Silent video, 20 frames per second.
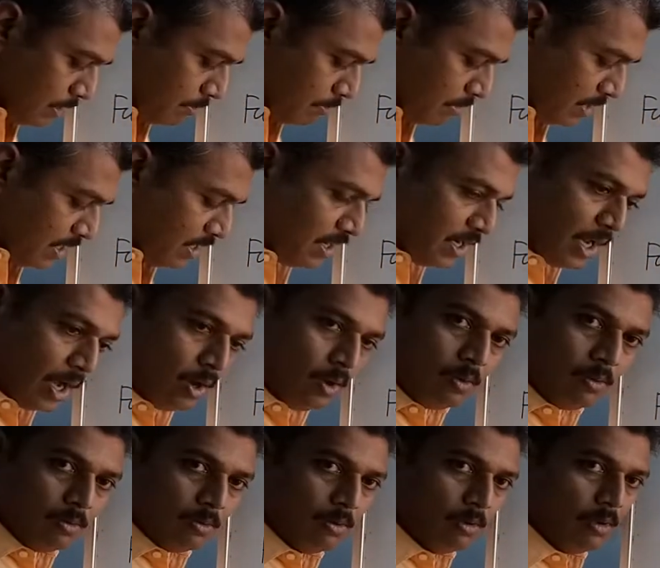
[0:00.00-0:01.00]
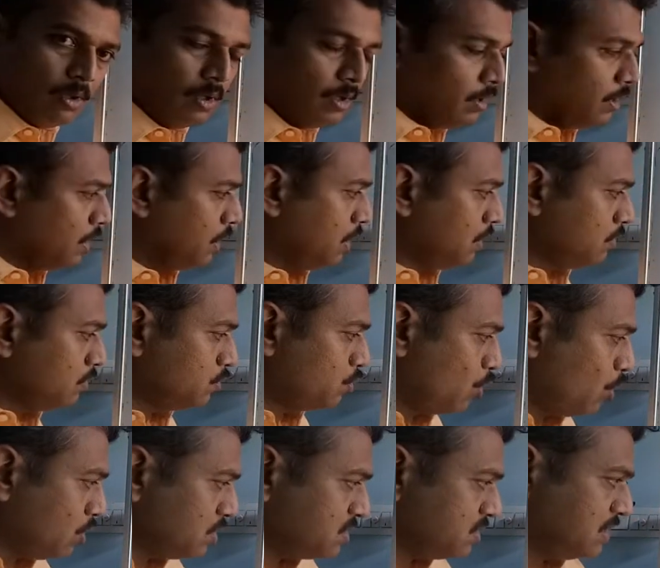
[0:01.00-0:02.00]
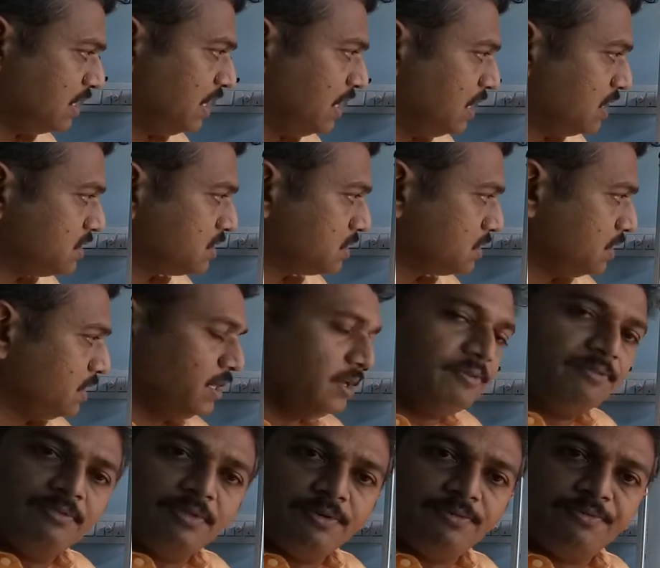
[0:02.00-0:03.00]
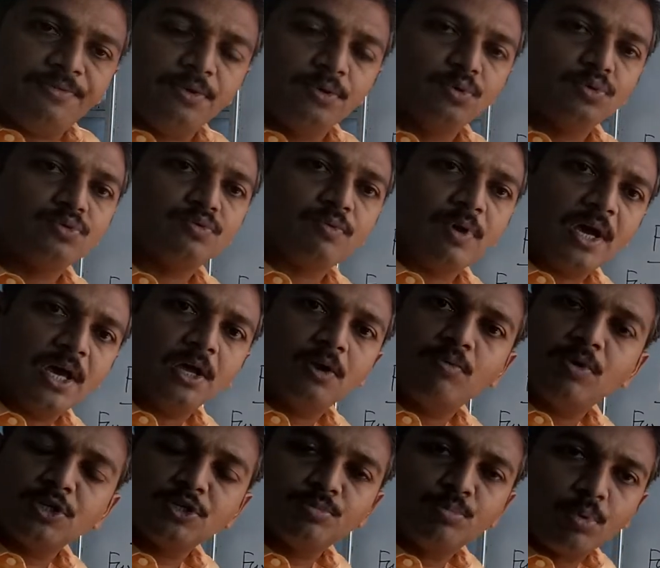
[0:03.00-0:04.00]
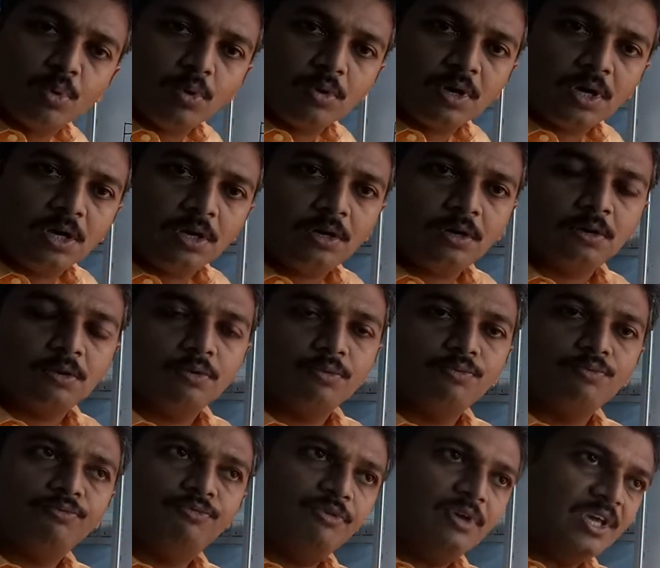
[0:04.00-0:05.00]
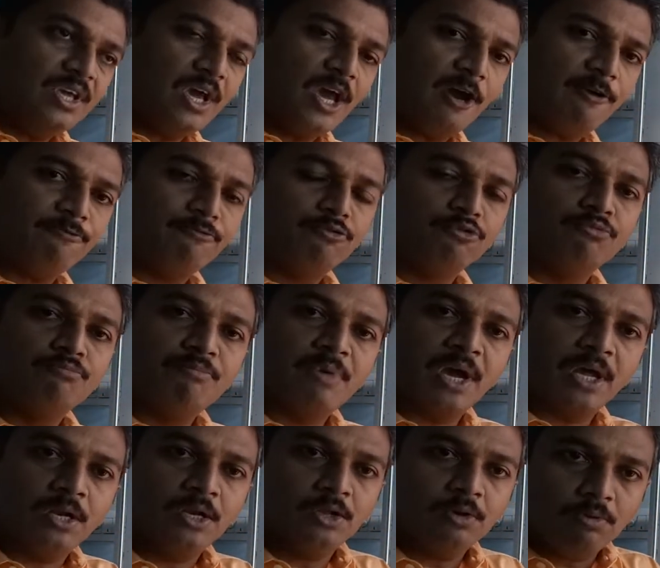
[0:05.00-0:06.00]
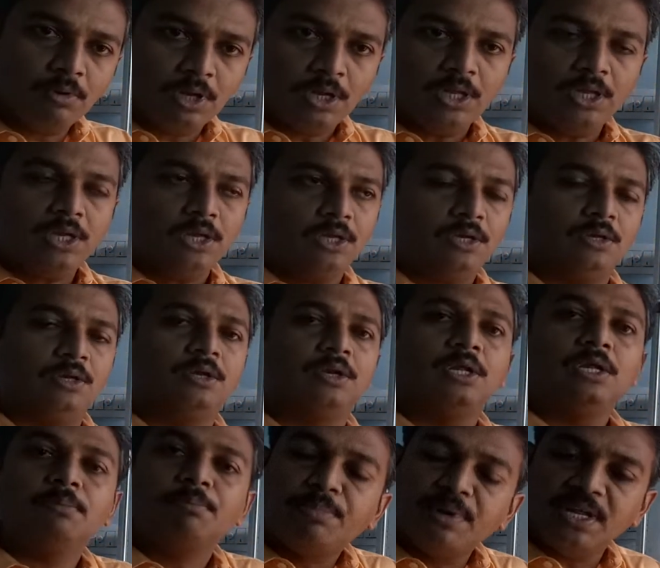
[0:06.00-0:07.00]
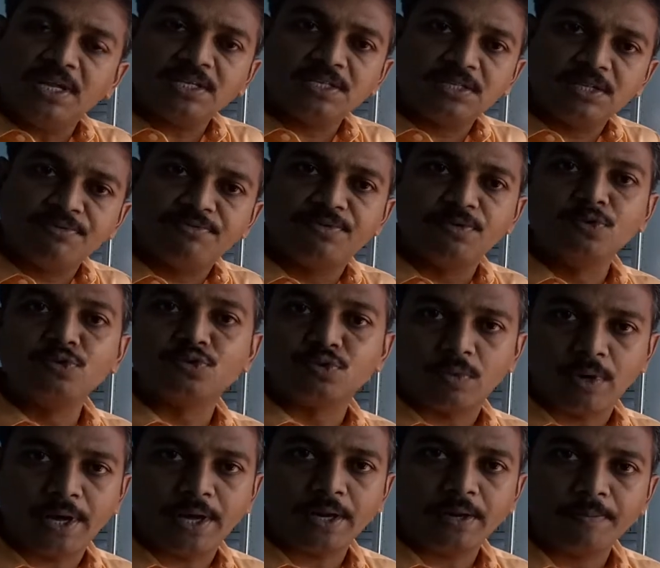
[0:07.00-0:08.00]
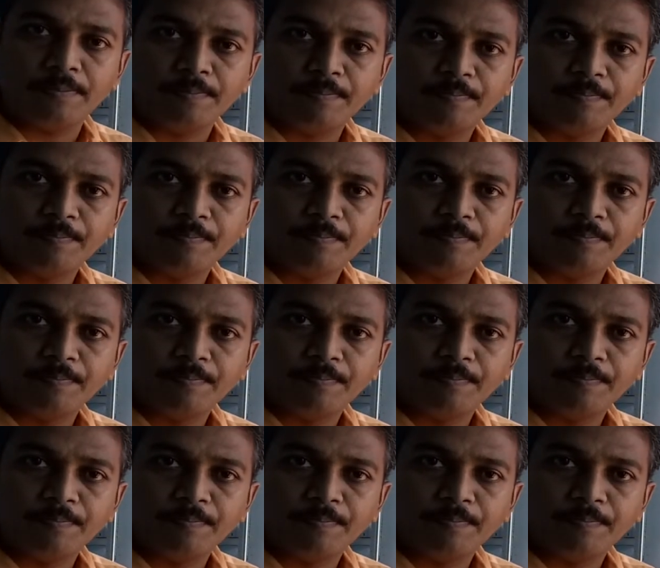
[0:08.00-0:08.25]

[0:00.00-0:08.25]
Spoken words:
But now, in those days, if the fuse wire was broken, we have to manually replace the fuse wire.